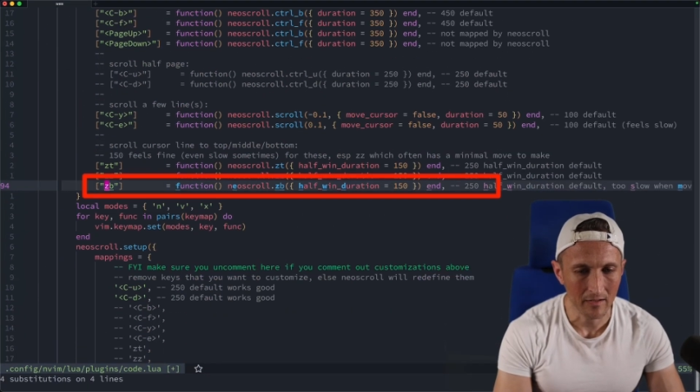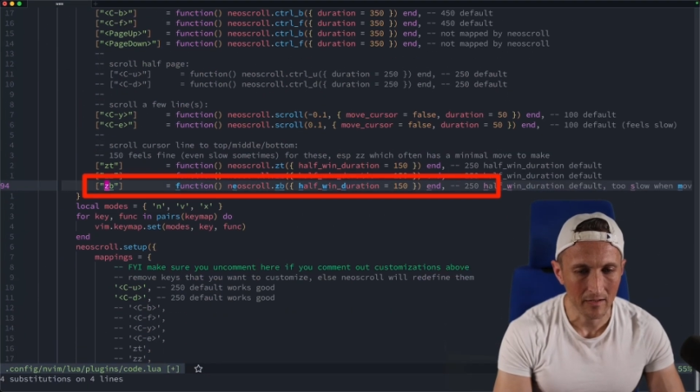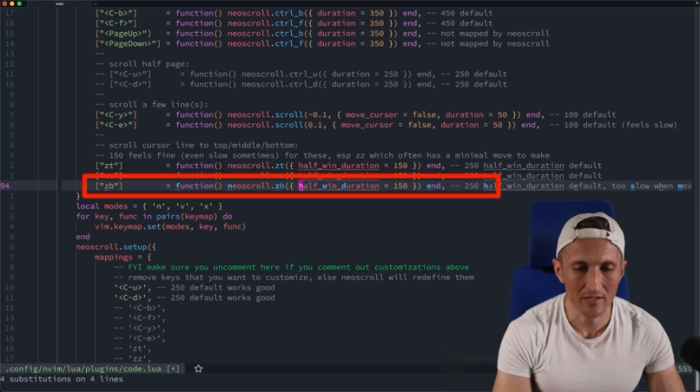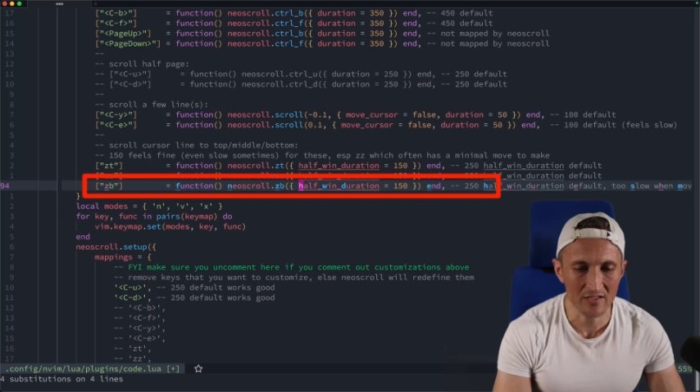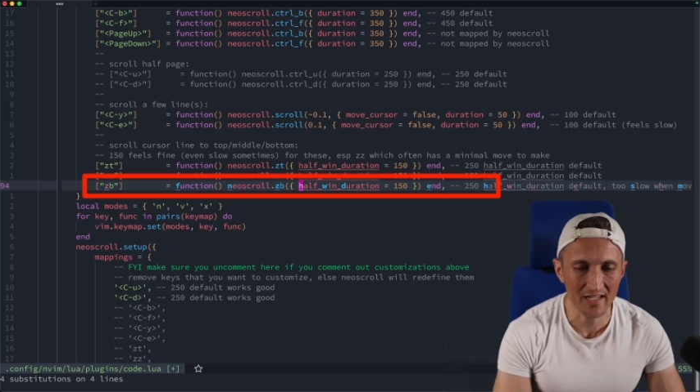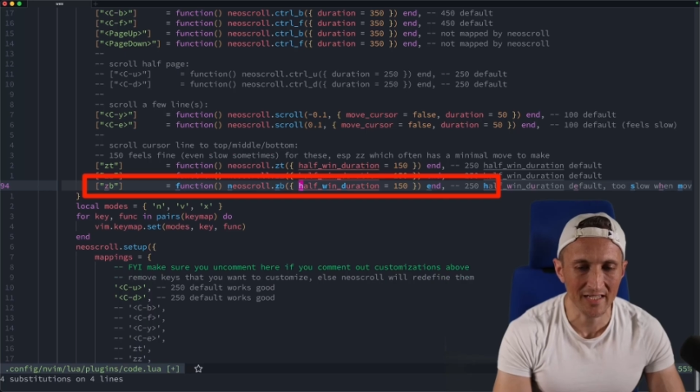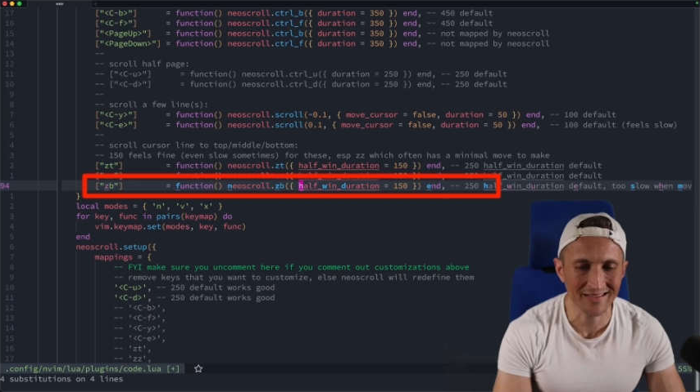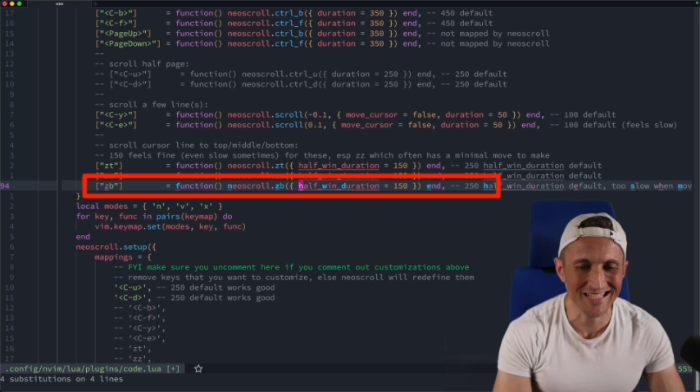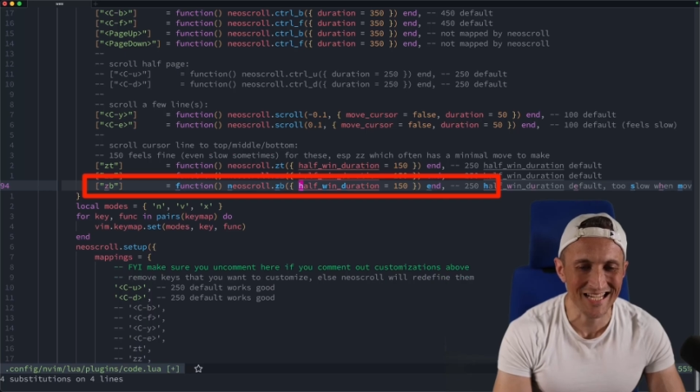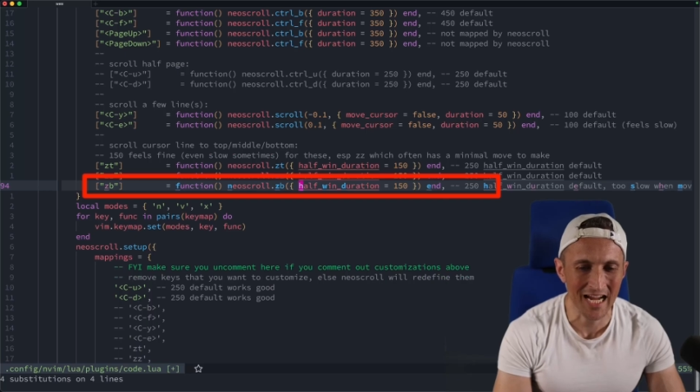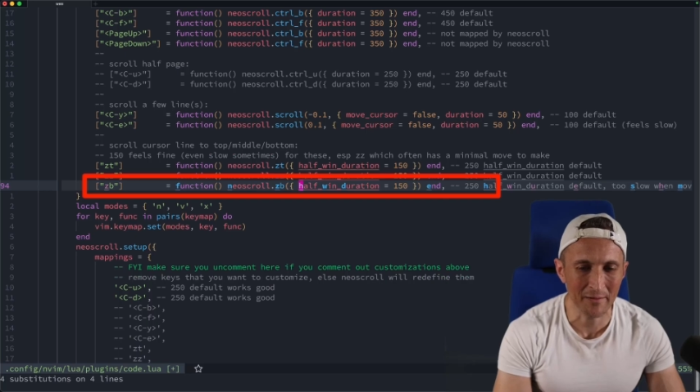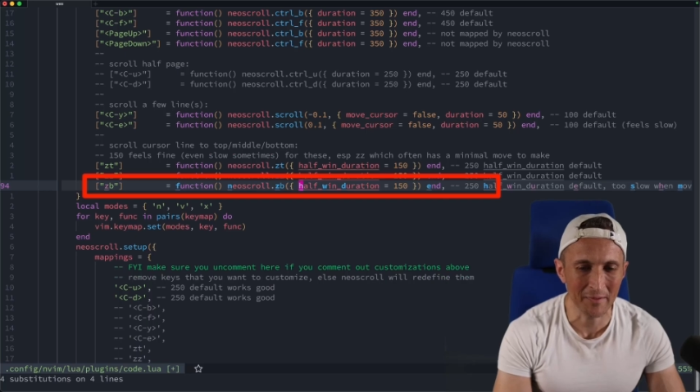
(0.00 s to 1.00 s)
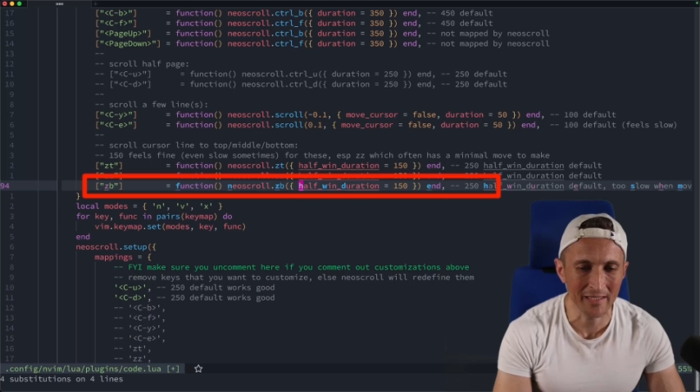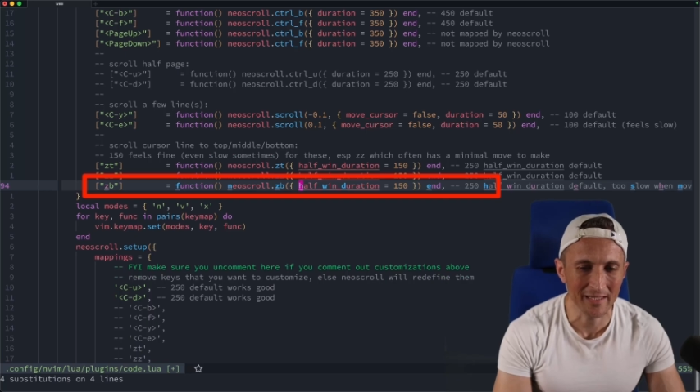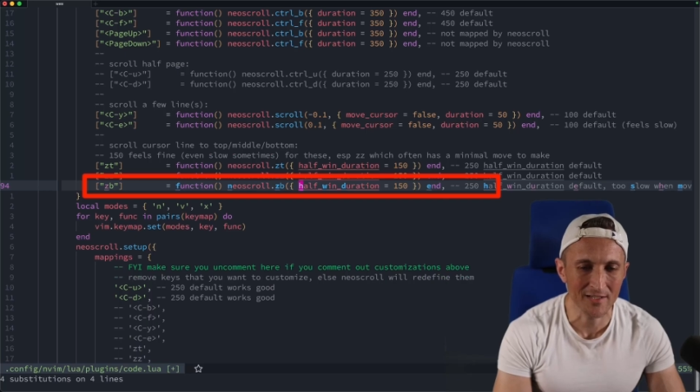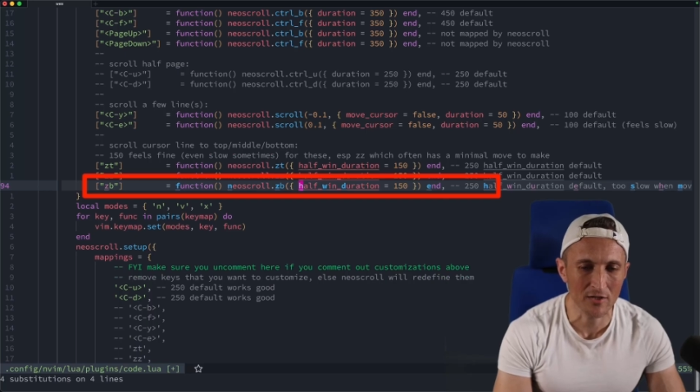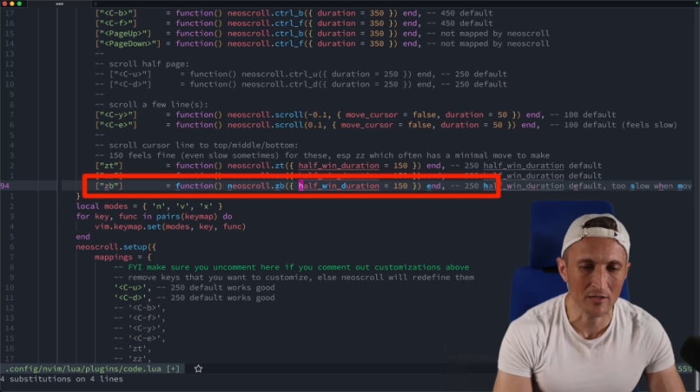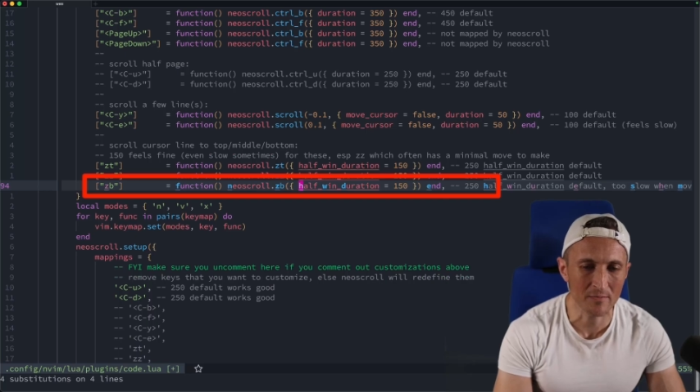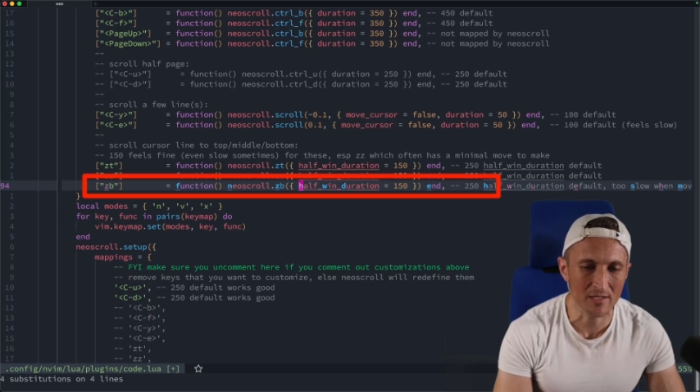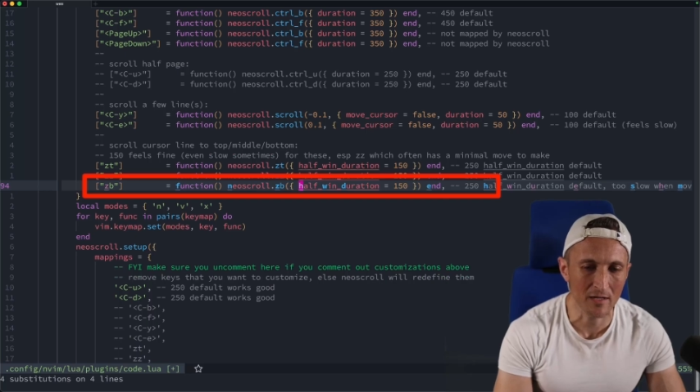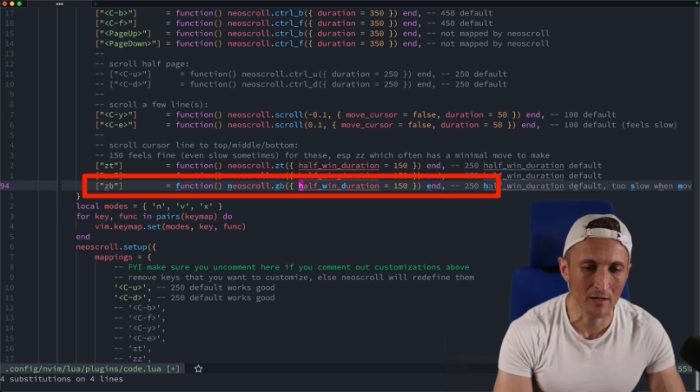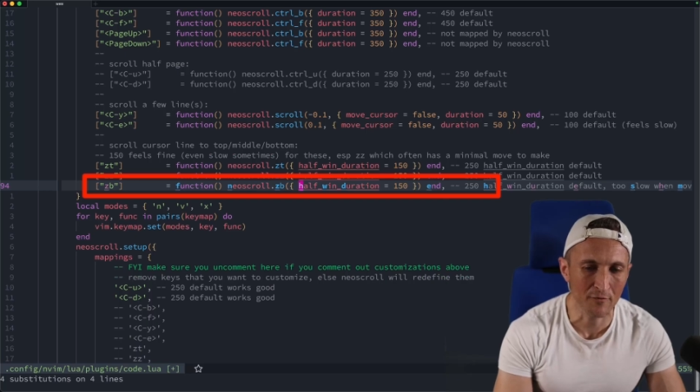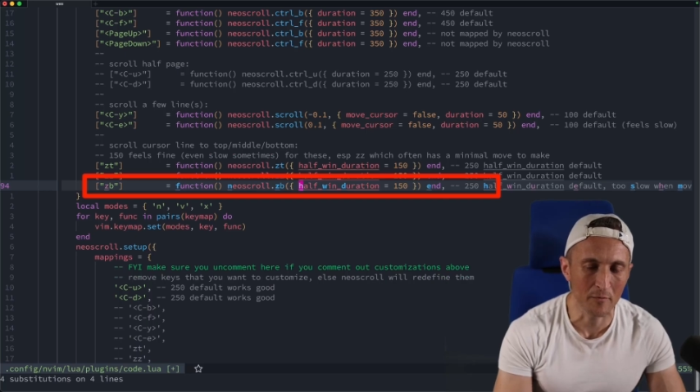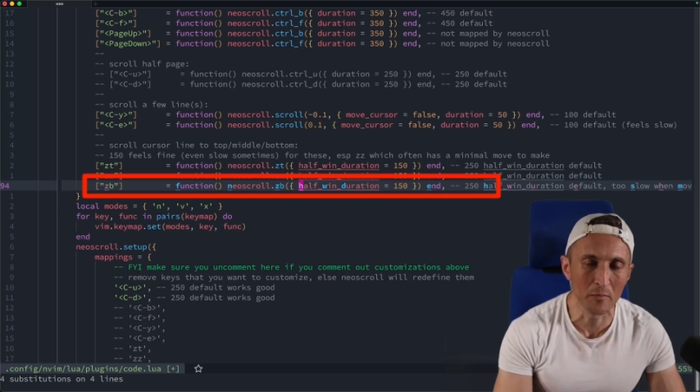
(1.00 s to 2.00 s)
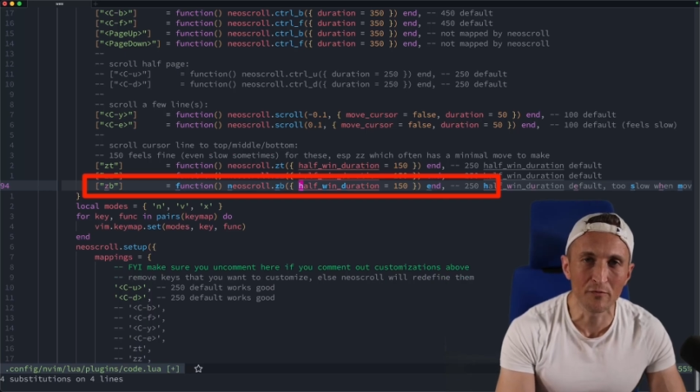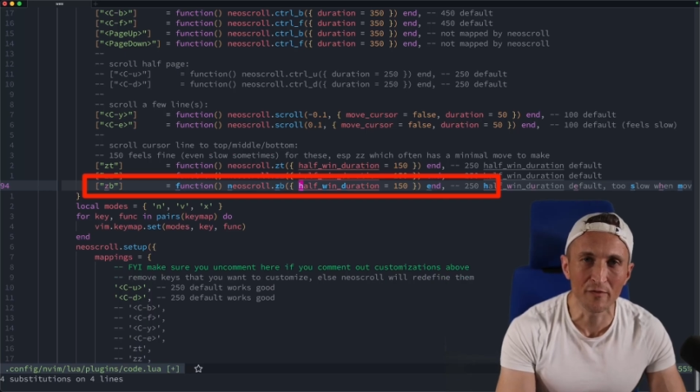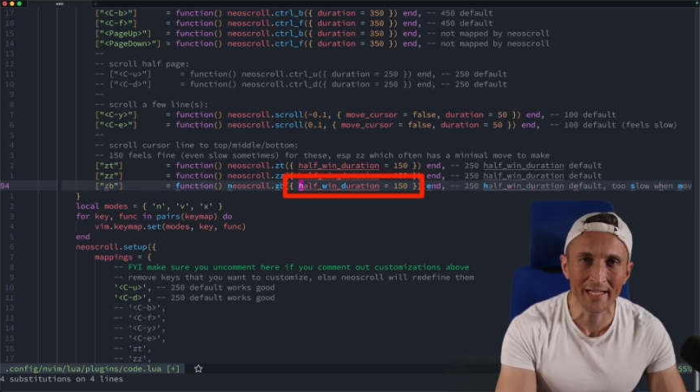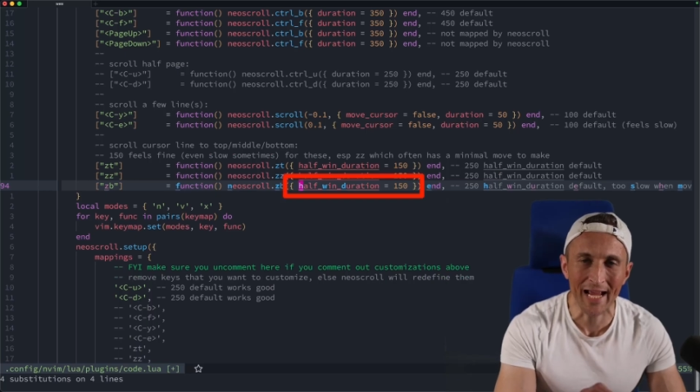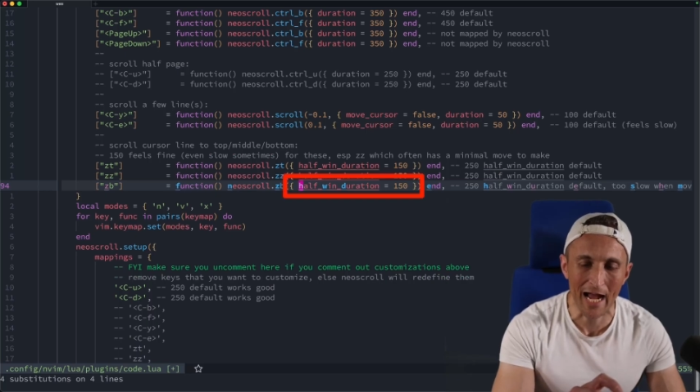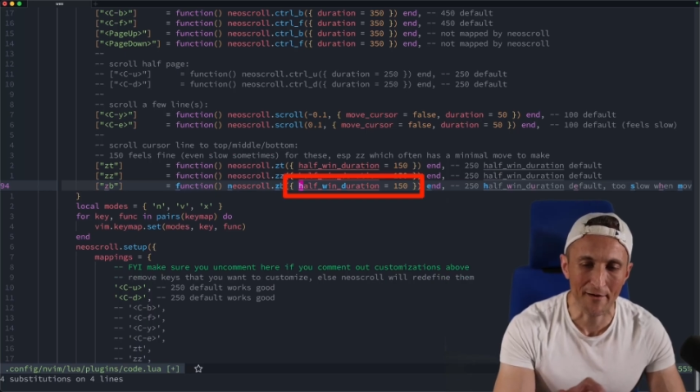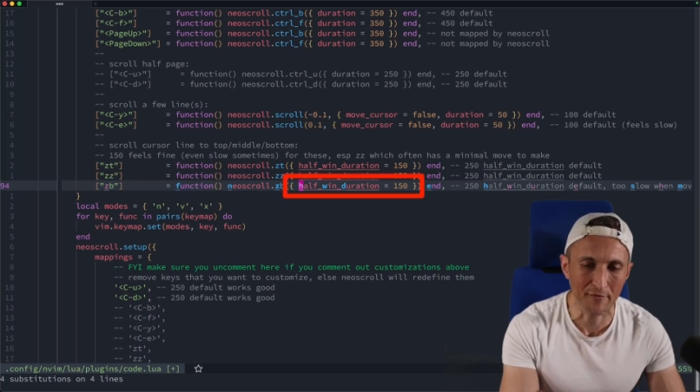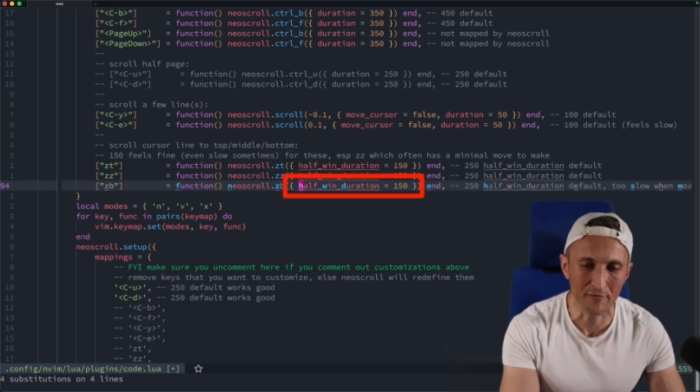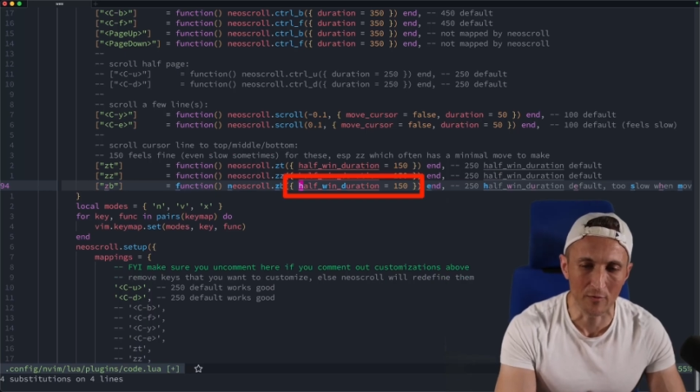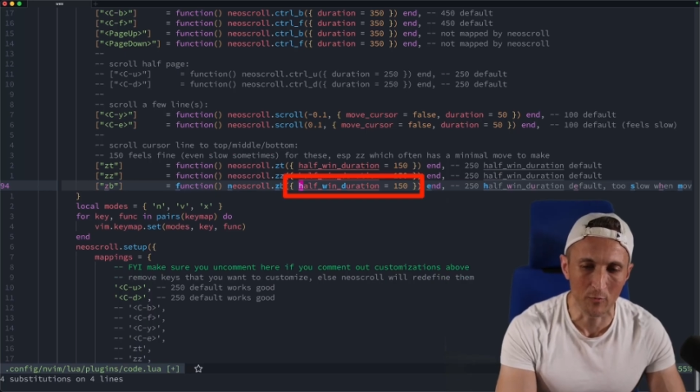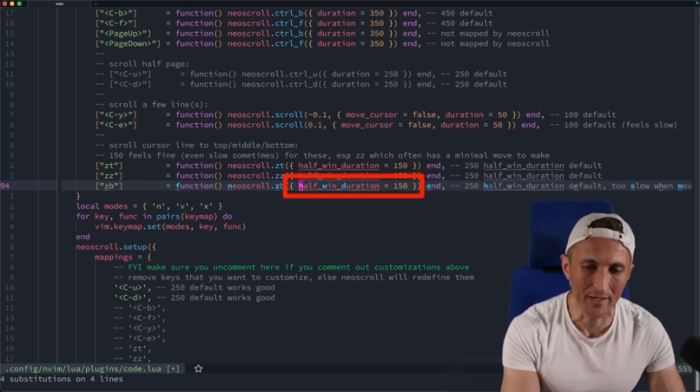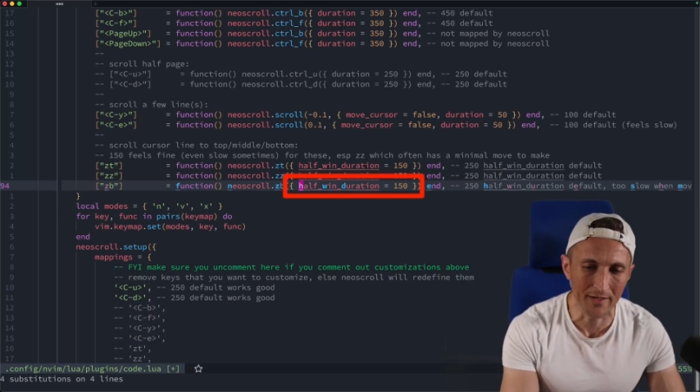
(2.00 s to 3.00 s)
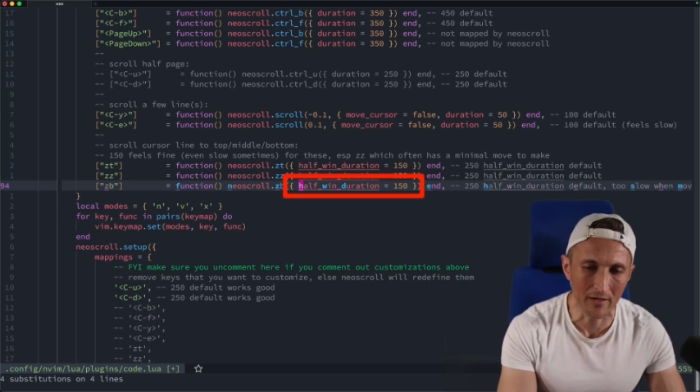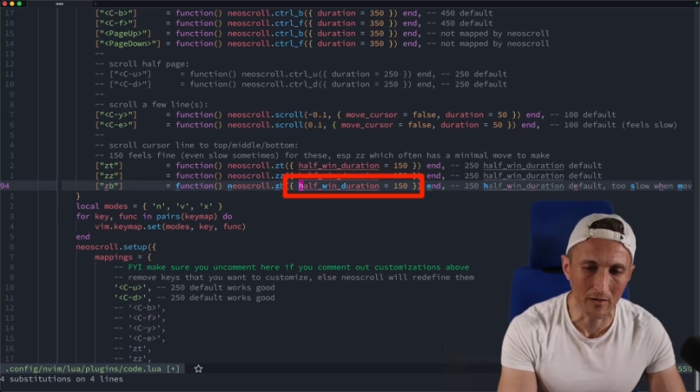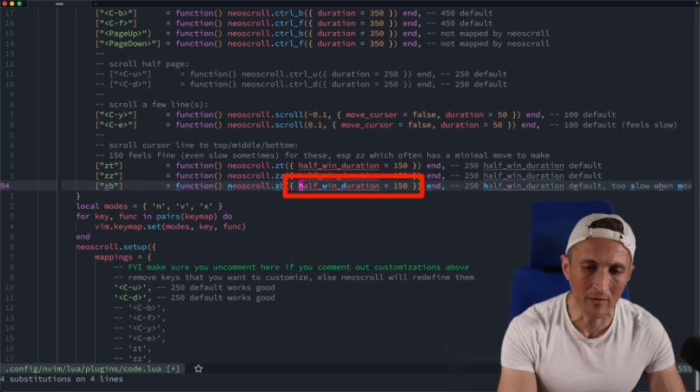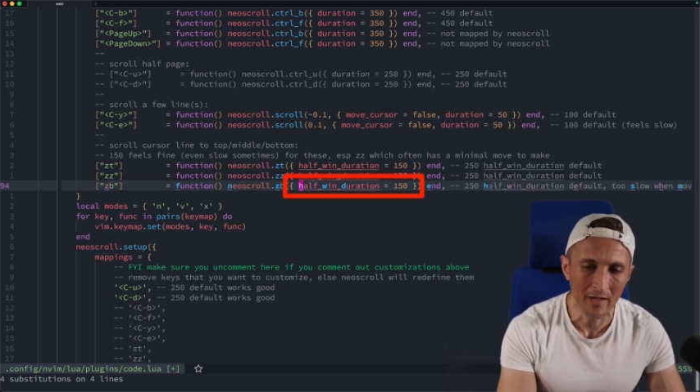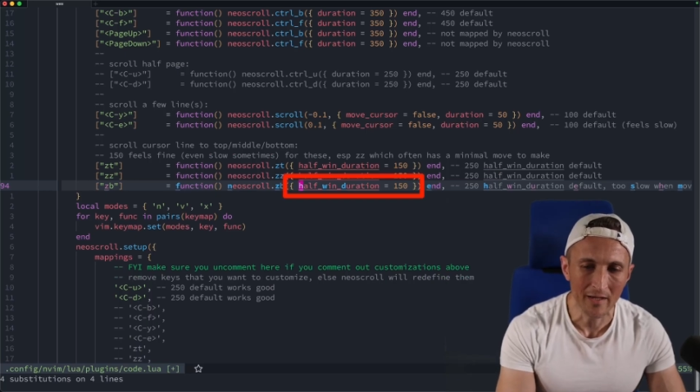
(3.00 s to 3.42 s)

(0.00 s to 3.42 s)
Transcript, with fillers: you're setting the timing in terms of moving half of the window.